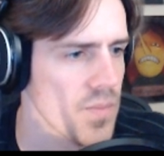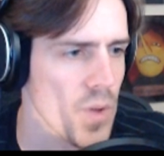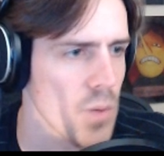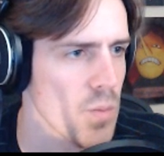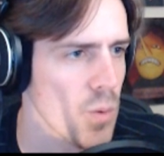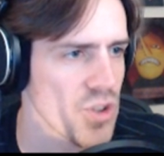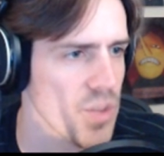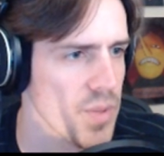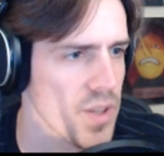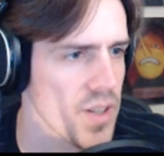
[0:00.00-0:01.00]
Nope, more
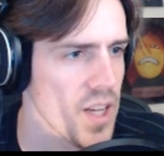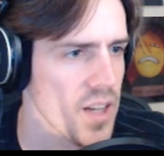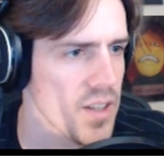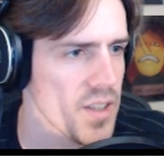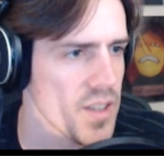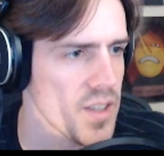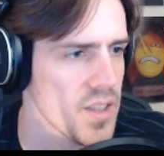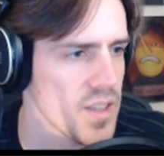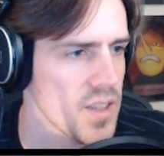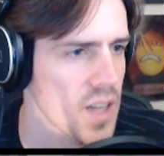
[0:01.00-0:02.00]
jumping. Dang it.
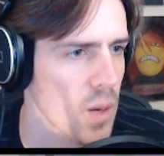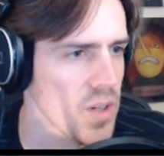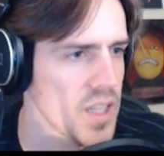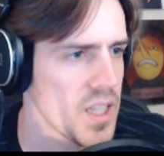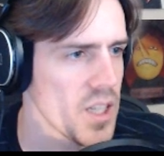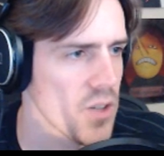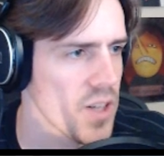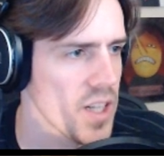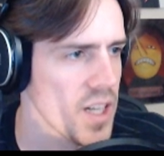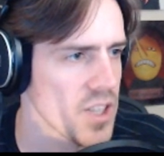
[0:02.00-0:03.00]
I want a key
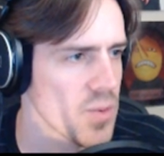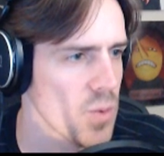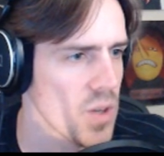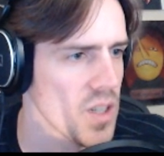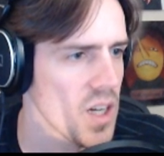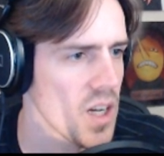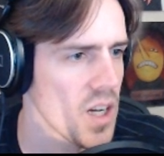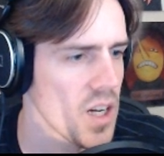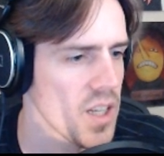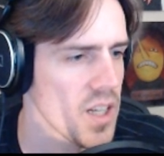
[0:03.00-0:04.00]
already. I just want...
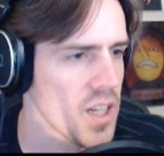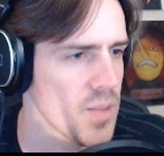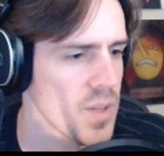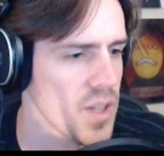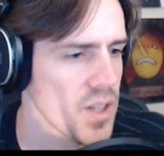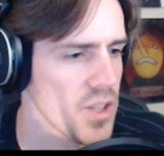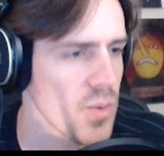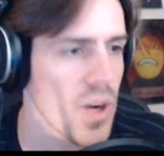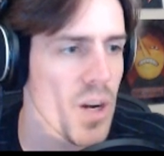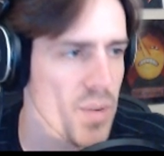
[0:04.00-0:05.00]
Ah, you hit me. Good.
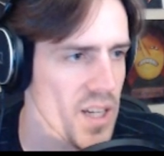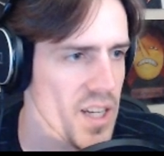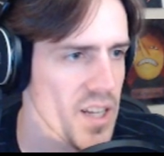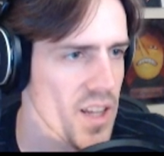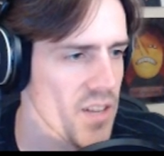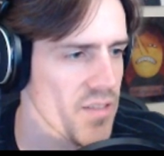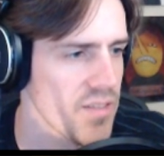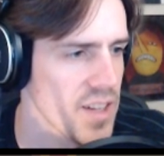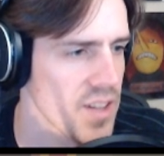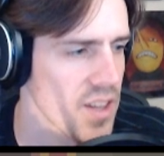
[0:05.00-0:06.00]
Well played there,
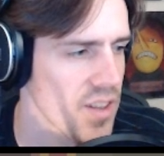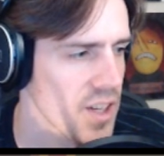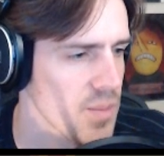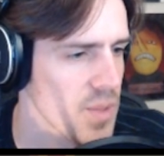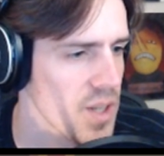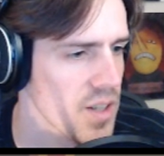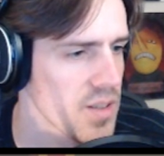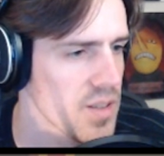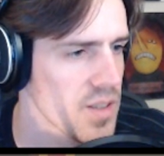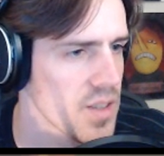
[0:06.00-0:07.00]
vent. I thought I could make it.
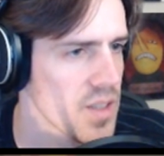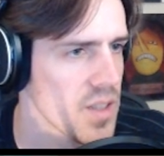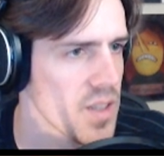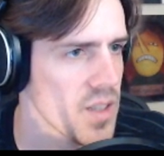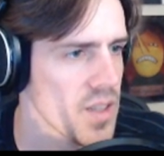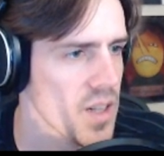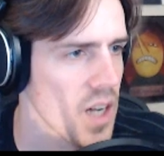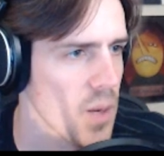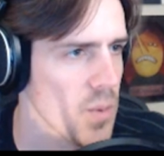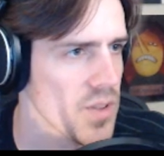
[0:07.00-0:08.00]

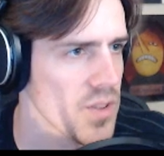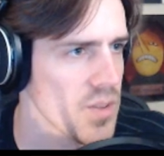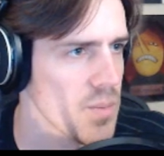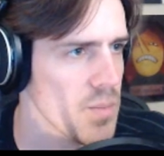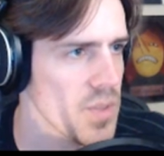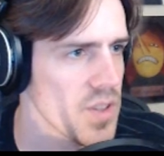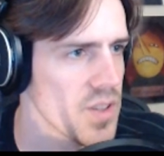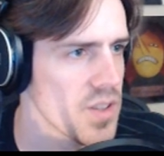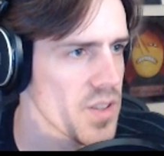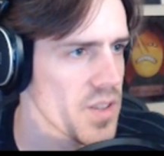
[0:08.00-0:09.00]
I was
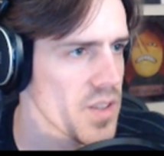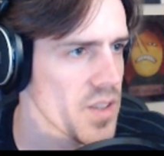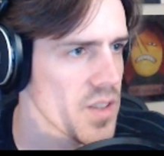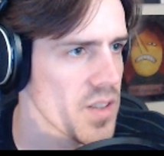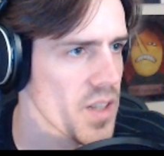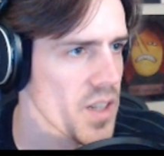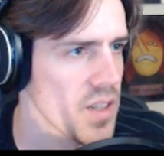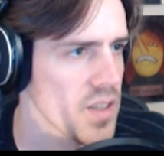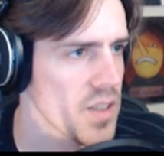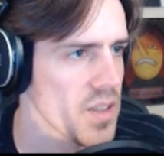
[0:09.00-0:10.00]

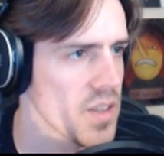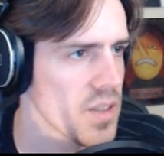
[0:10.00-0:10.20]
mistaken.